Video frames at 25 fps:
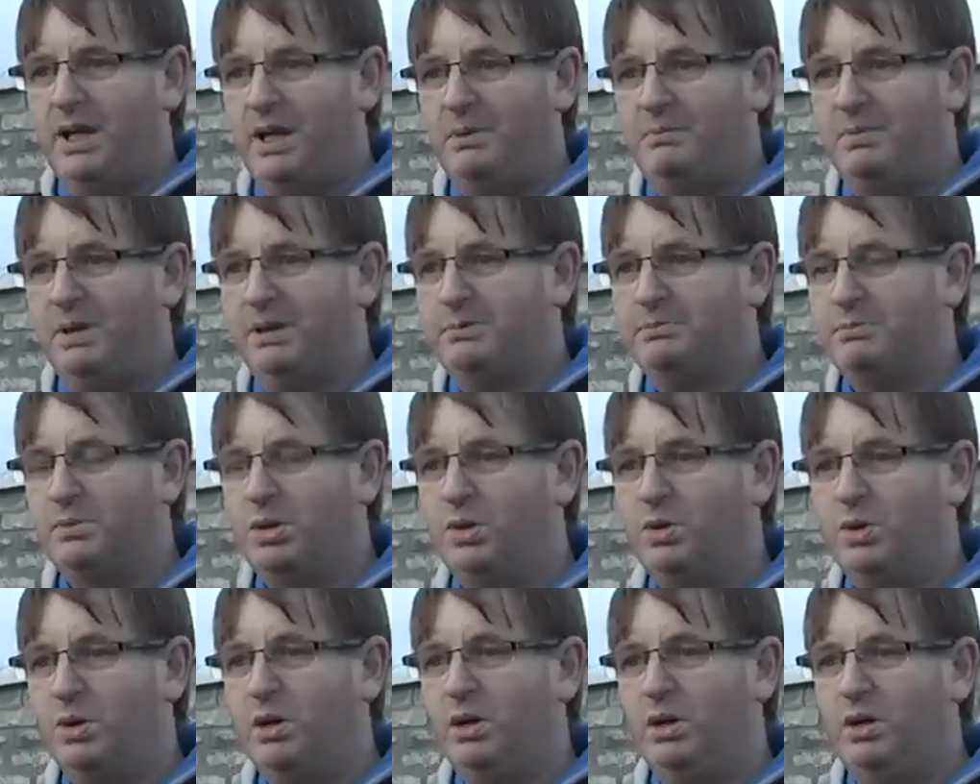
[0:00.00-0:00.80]
a bit
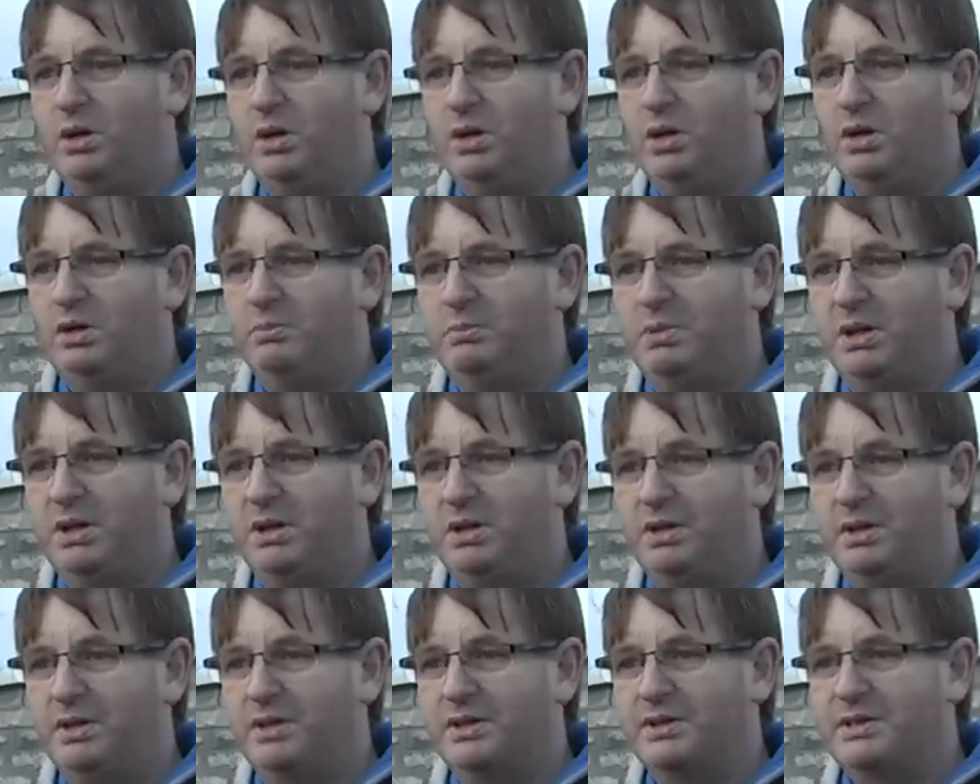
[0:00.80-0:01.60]
more,
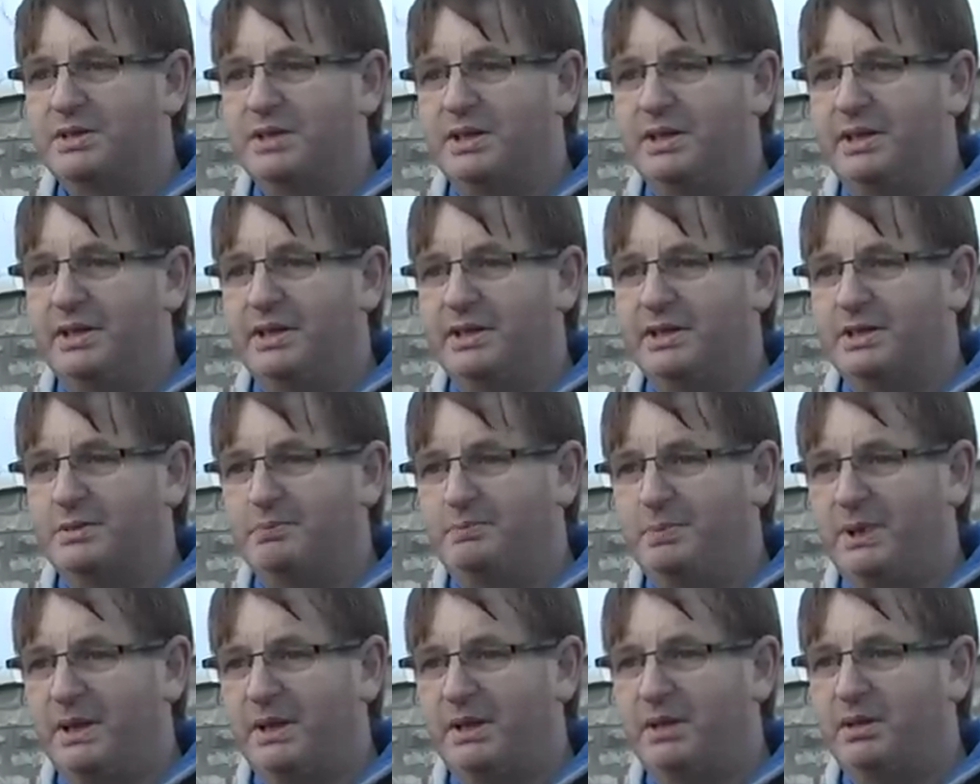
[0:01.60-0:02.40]
because it is
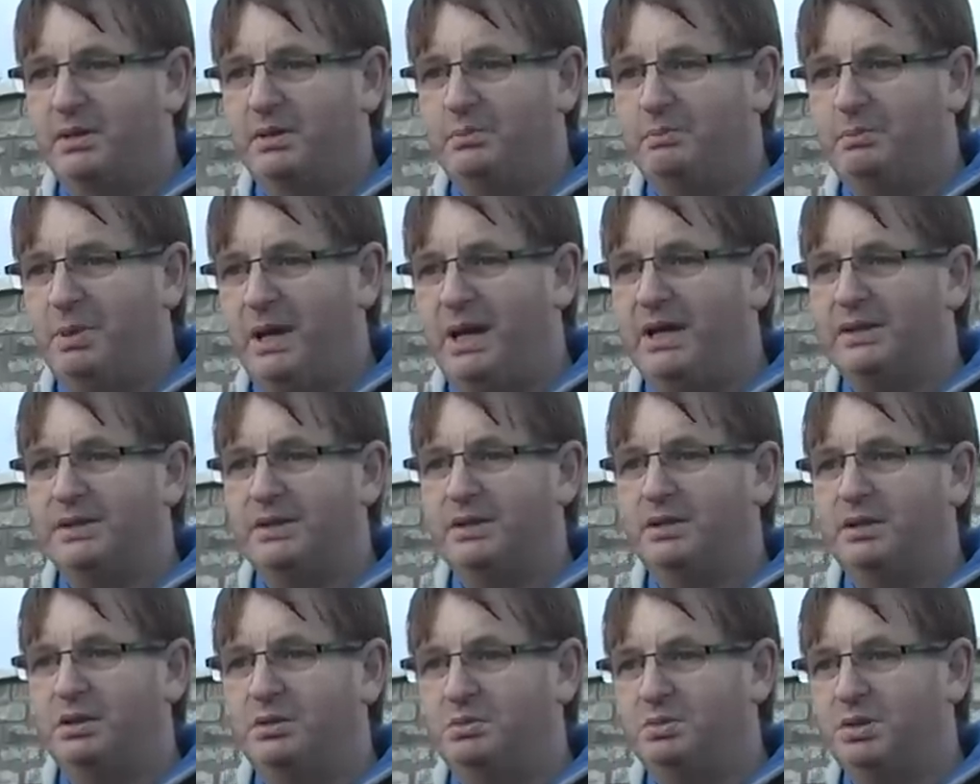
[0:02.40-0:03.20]
bigger and
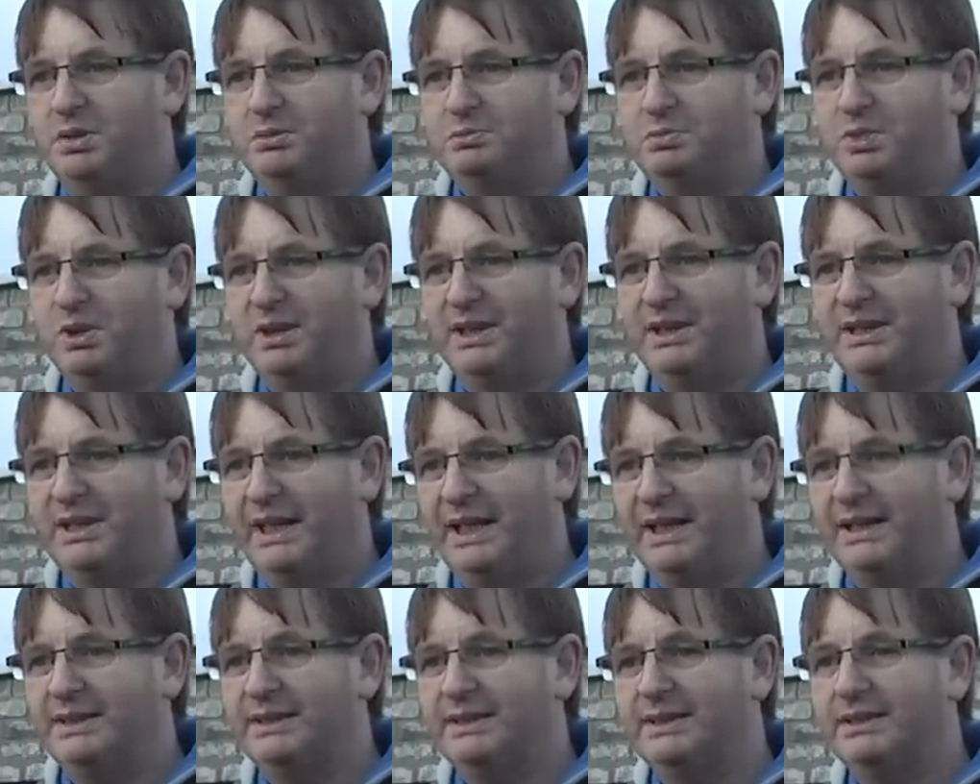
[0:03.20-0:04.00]
better than what we
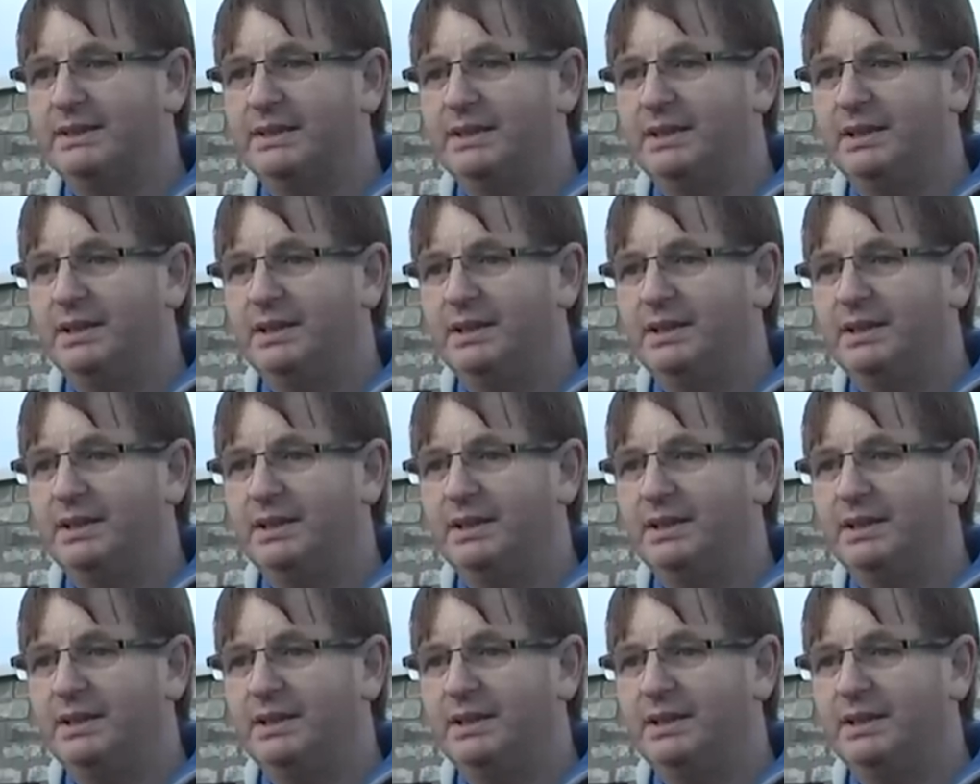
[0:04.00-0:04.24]
intended.